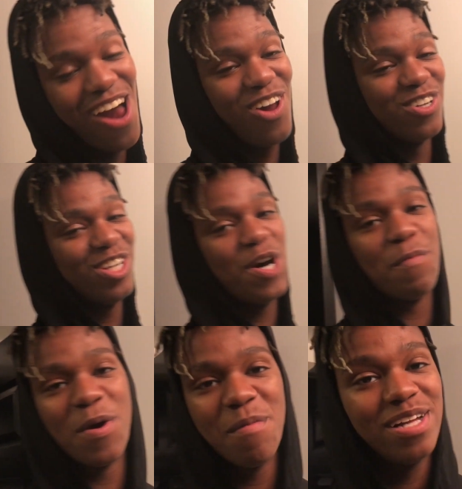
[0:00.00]
I don't
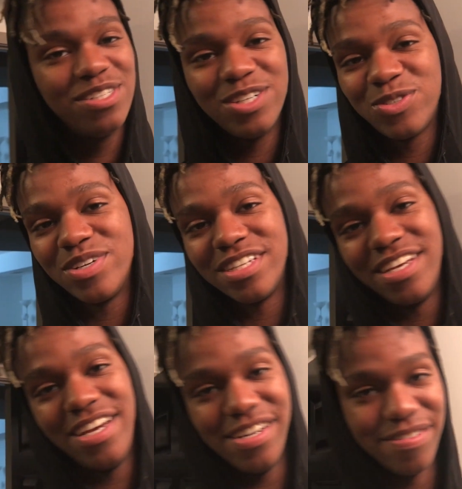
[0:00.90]
know, bro. My jokes
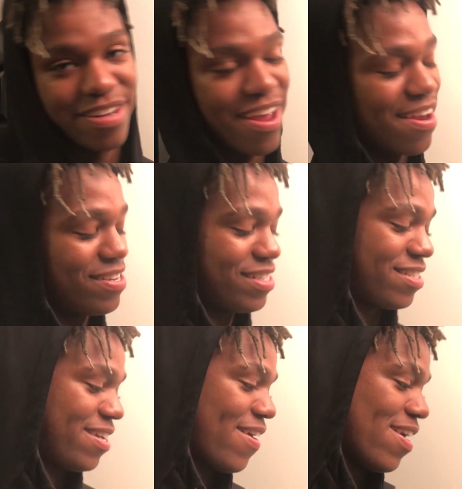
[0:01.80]
wasn't hidden. Bro,
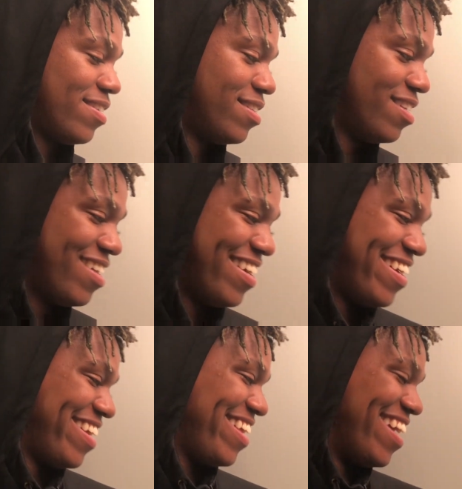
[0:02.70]
that shit was ass,
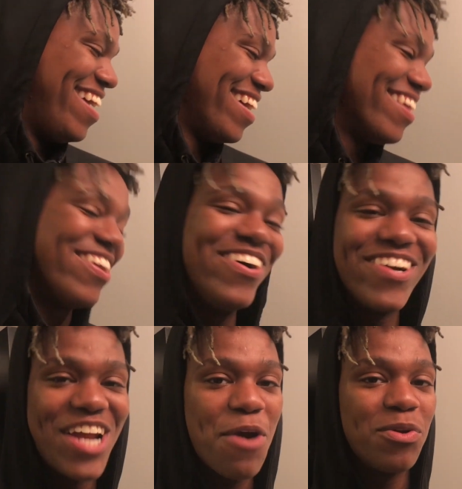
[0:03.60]
nigga. a
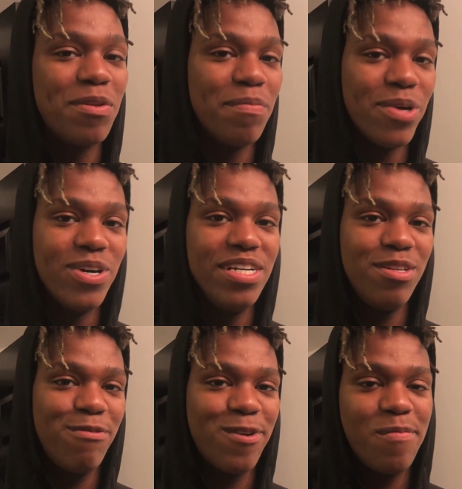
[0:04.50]
long night with the boys,
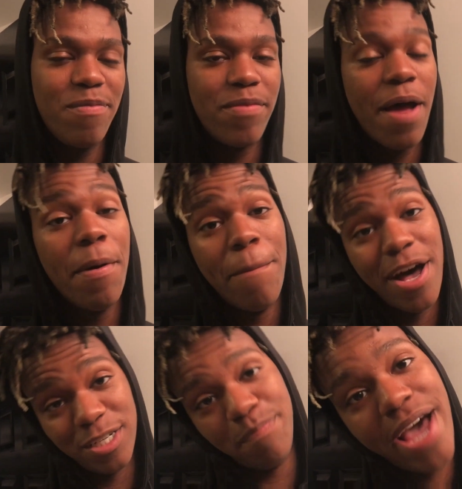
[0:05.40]
you feel me? The I'm gonna
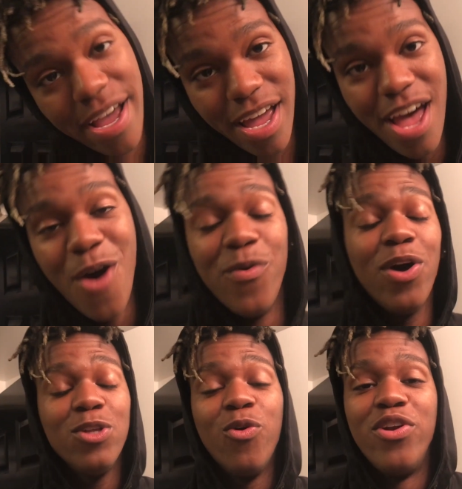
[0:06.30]
bounce back. We
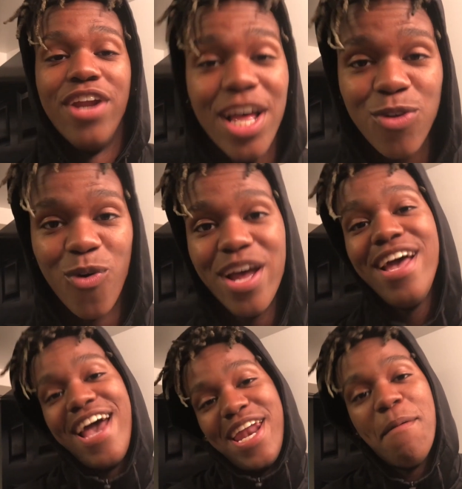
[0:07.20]
gonna do another one,
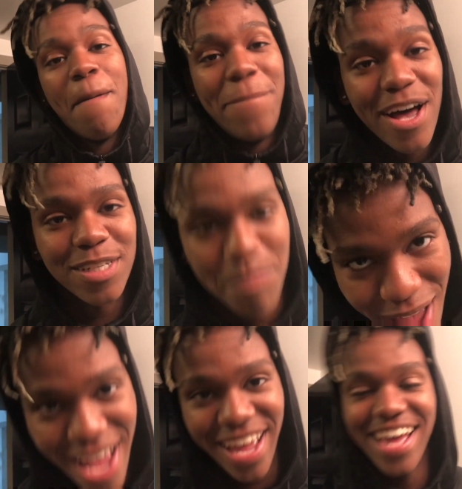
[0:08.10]
and I'm gonna bounce
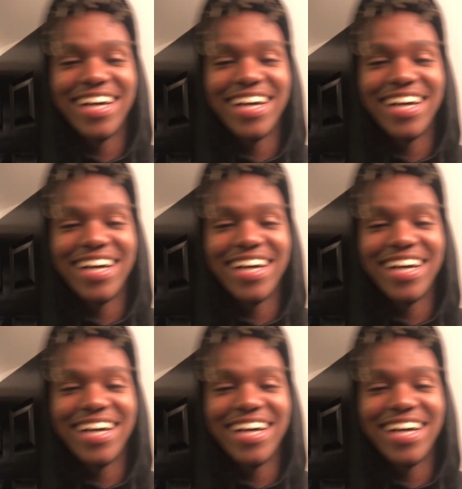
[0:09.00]
back.